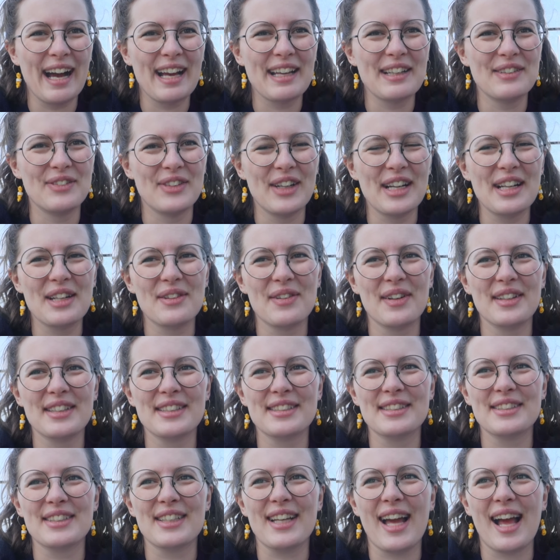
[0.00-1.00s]
I really
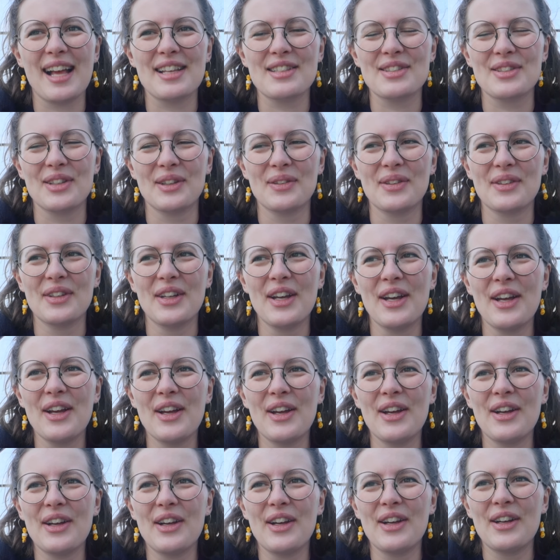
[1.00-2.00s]
wanted to cast on
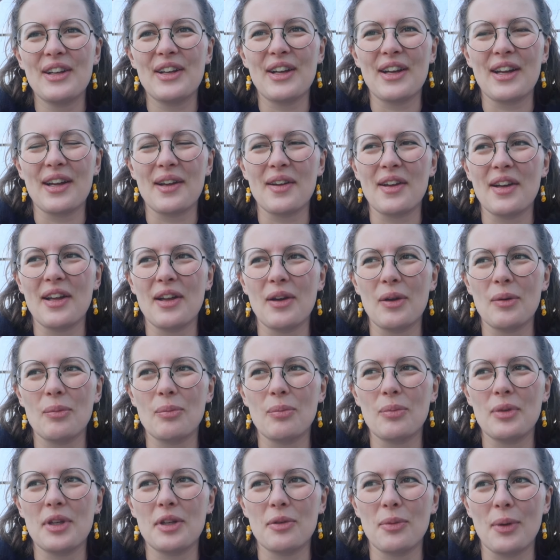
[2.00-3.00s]
uh, a
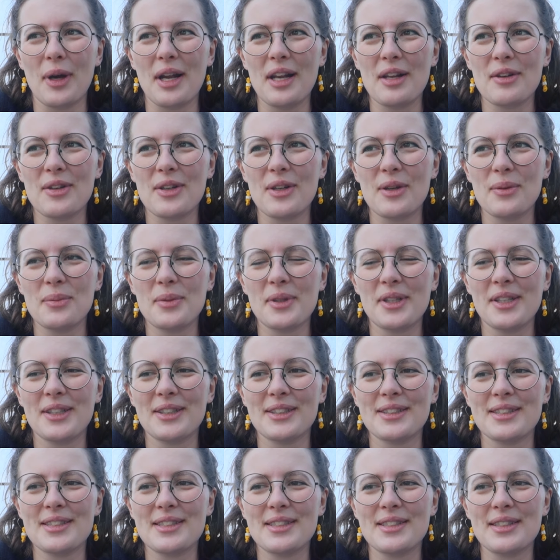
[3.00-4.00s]
bit a while ago
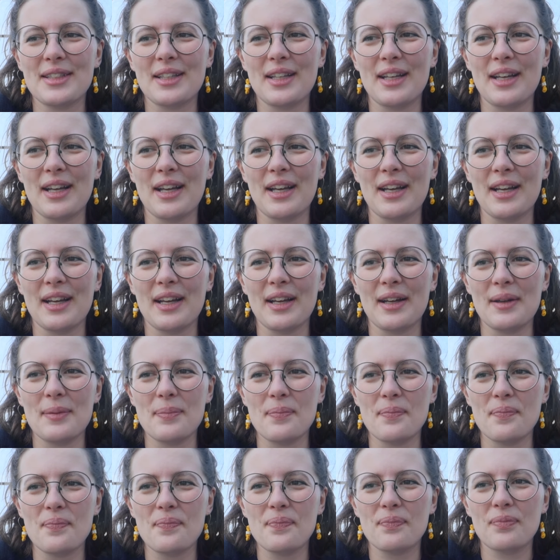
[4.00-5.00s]
because
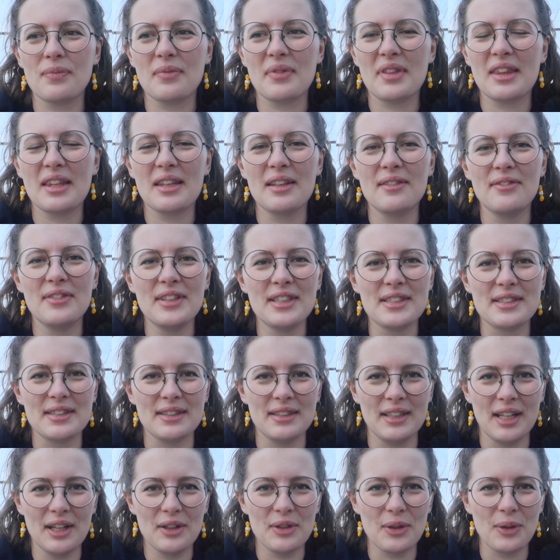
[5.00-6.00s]
um, Wiese
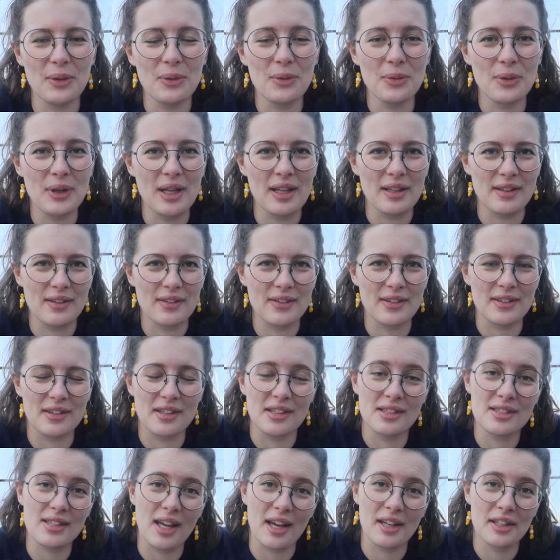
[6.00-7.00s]
Knit, who is the
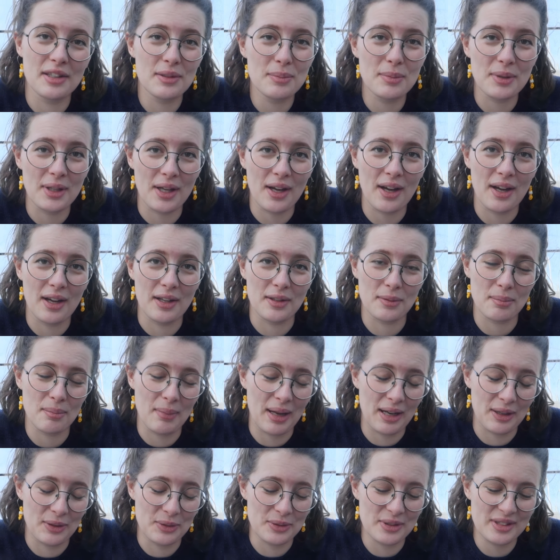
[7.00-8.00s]
designer behind
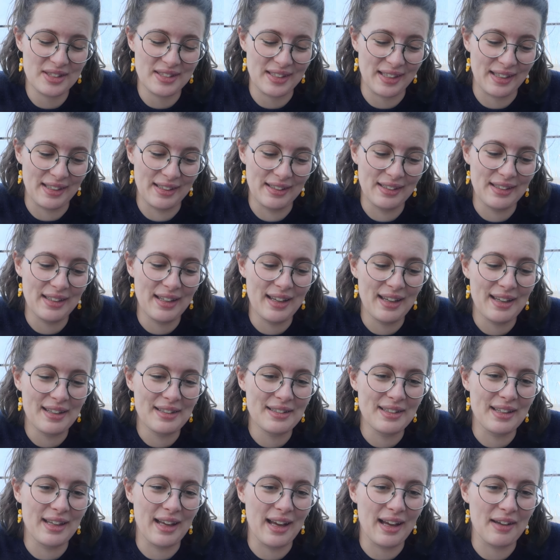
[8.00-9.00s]
Mellow Tee,
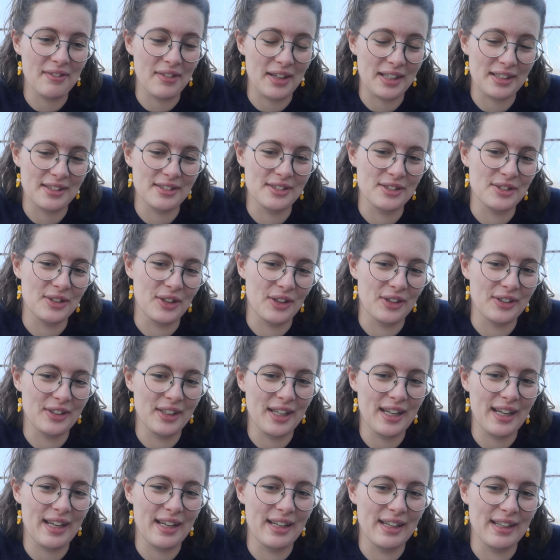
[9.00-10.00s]
have actually done
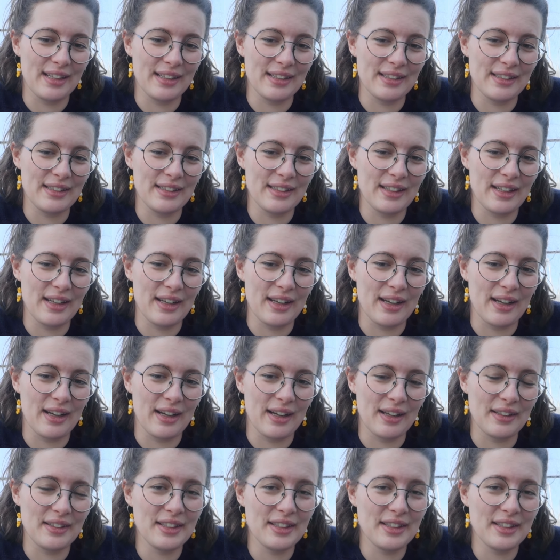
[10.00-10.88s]
a uh,